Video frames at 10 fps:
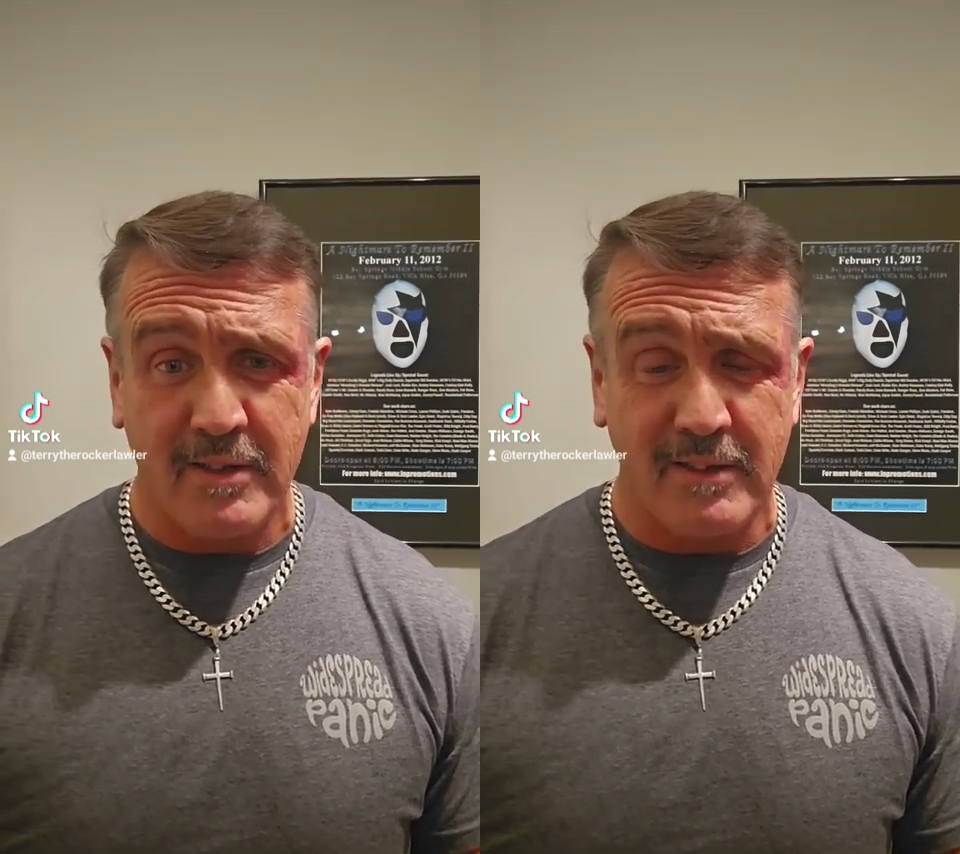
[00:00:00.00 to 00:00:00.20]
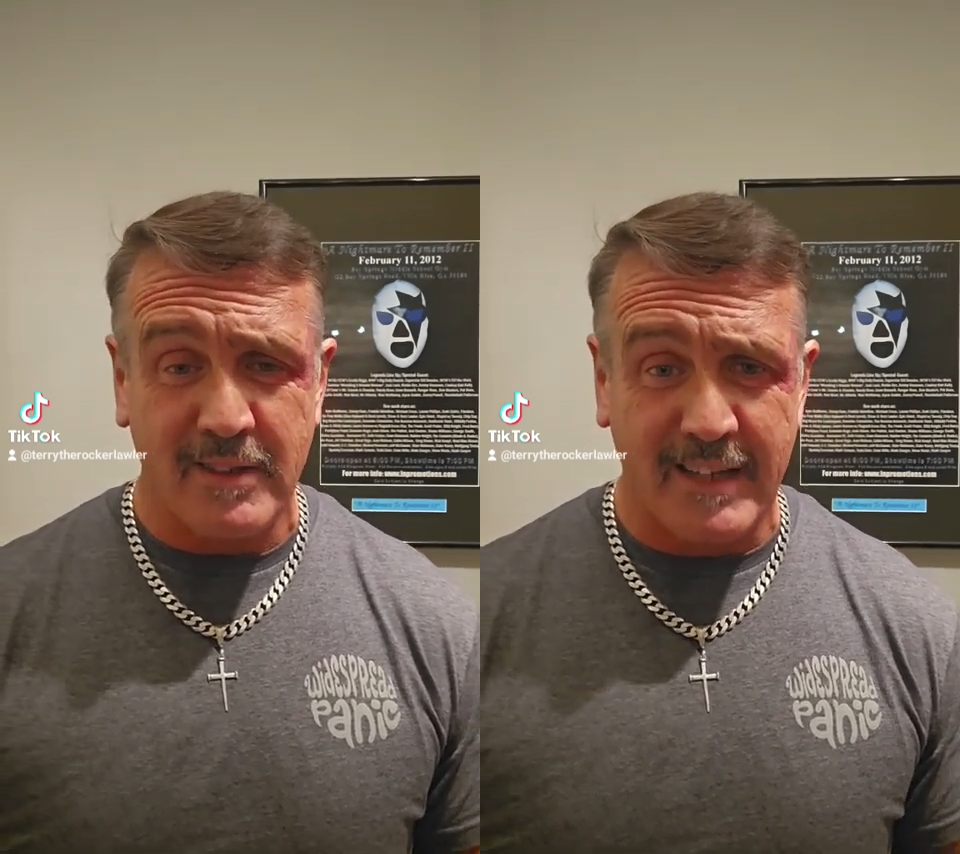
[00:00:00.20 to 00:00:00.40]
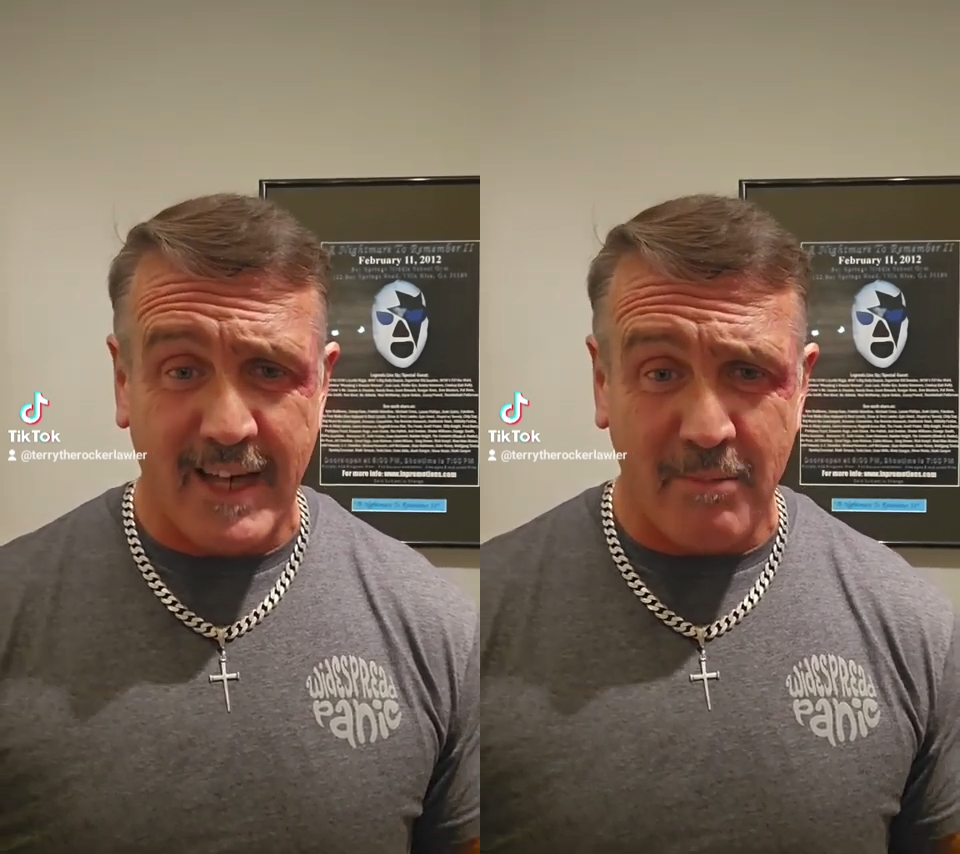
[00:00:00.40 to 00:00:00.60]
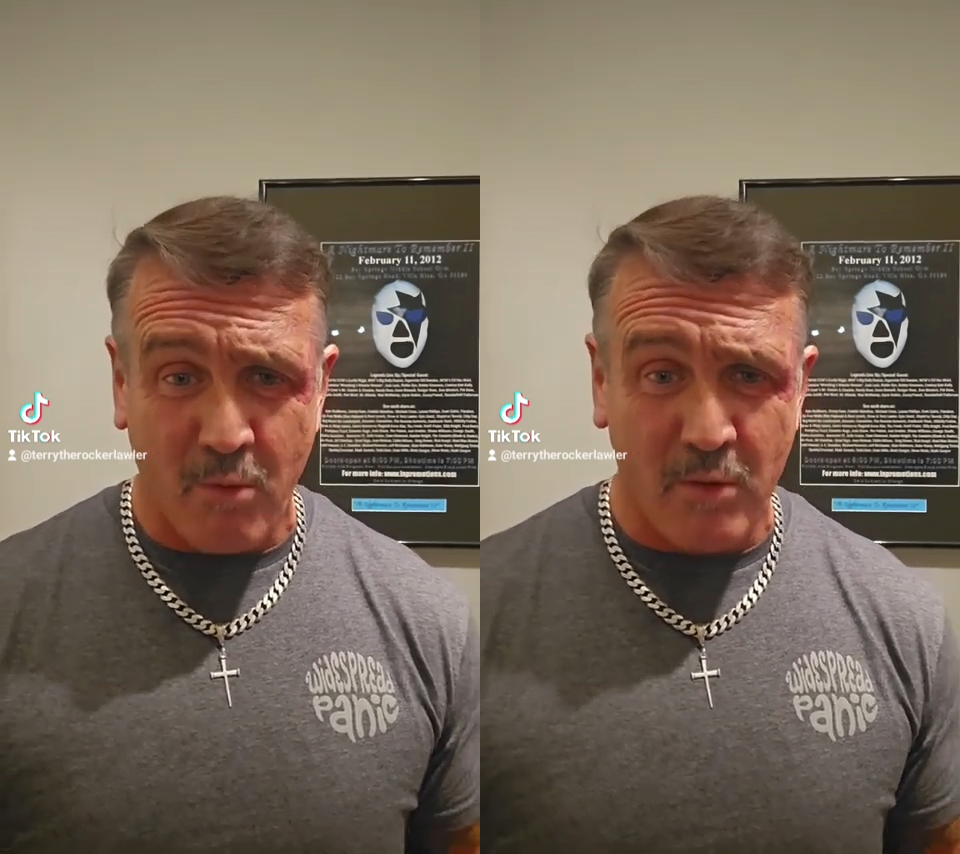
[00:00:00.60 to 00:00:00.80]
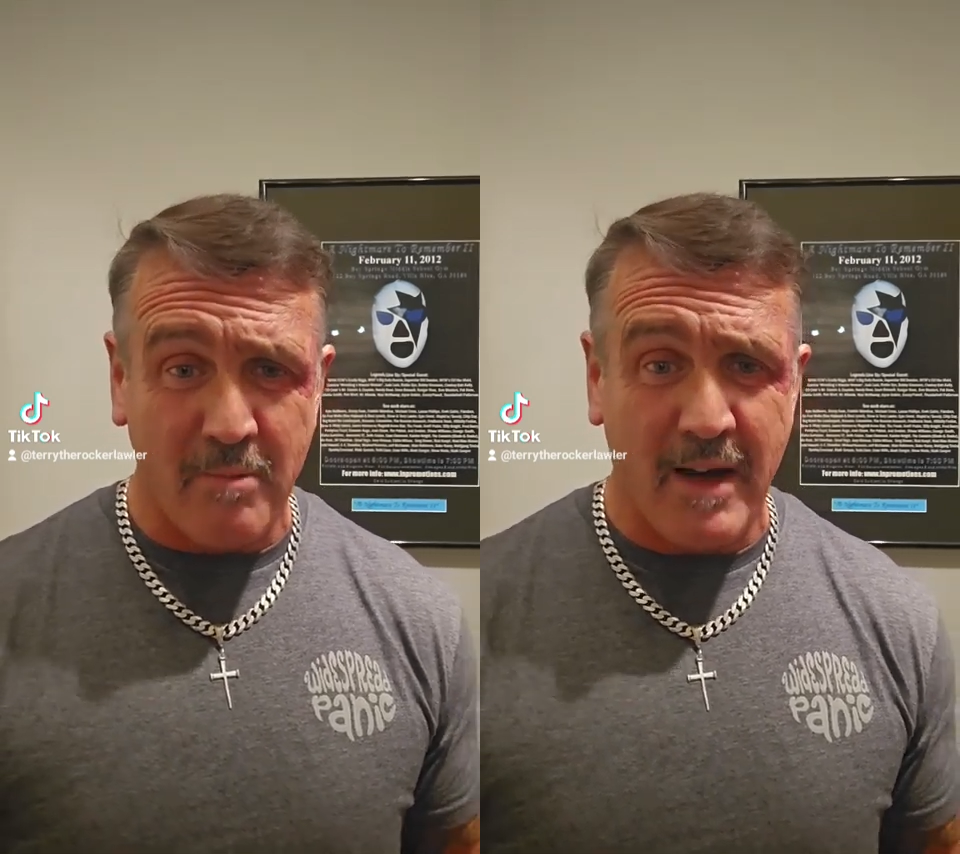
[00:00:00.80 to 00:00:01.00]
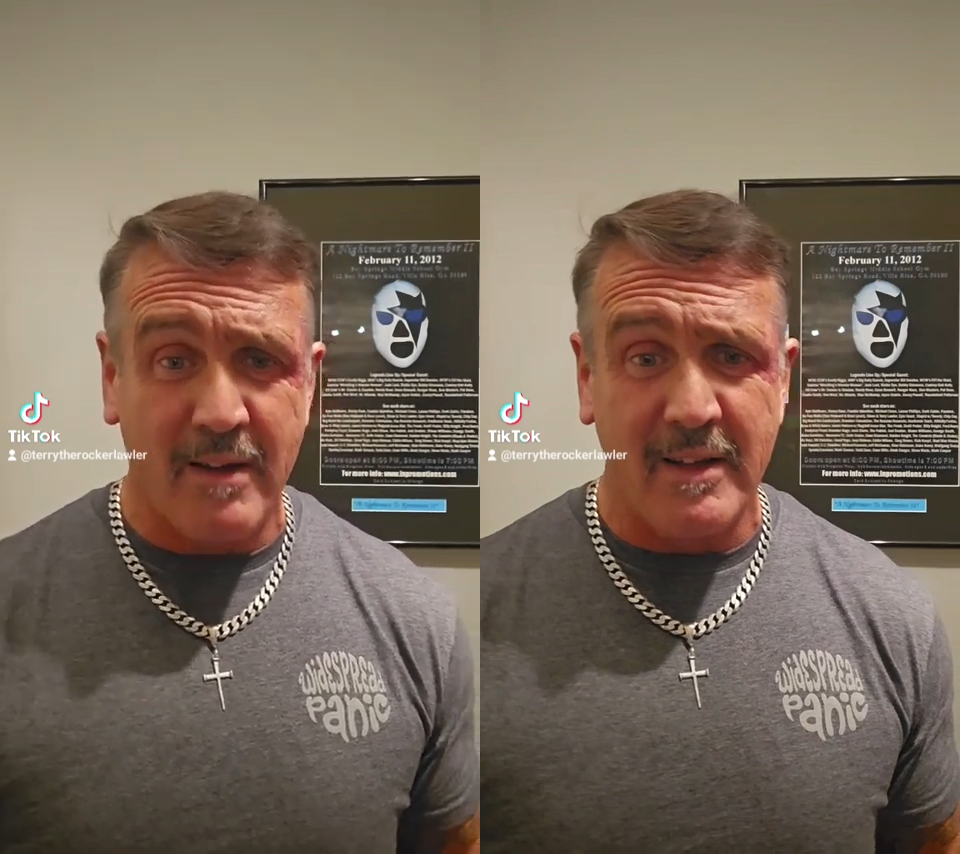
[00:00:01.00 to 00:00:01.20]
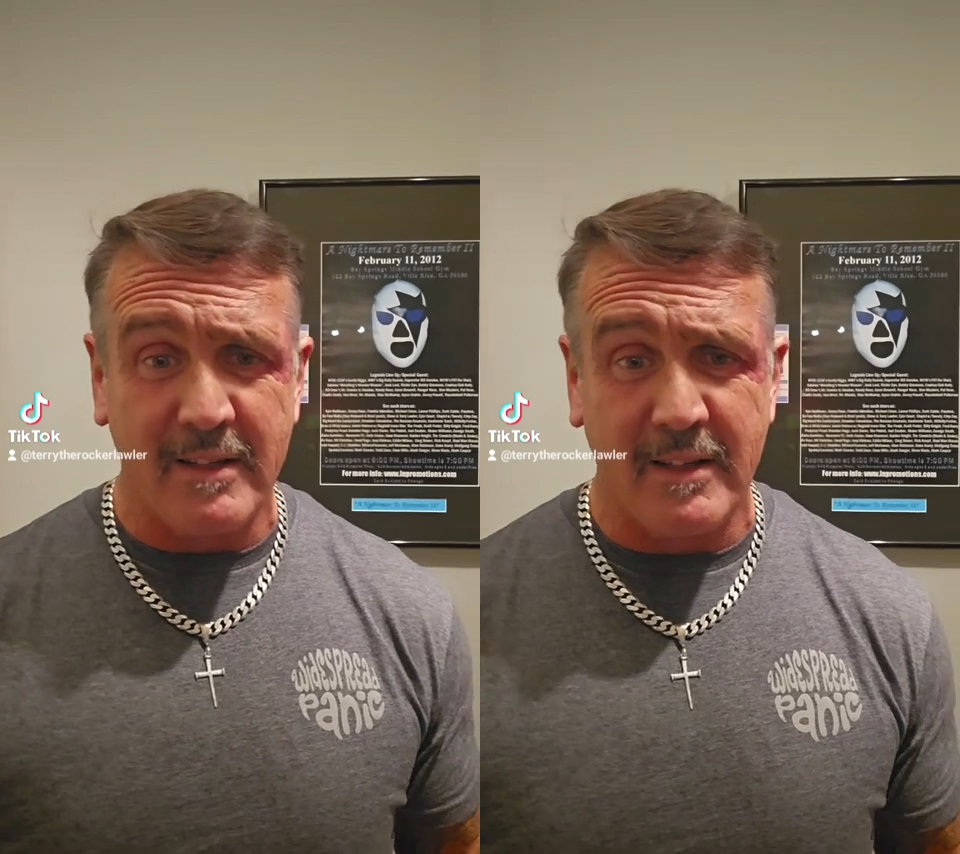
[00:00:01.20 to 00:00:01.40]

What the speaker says: because I kind of poured them out and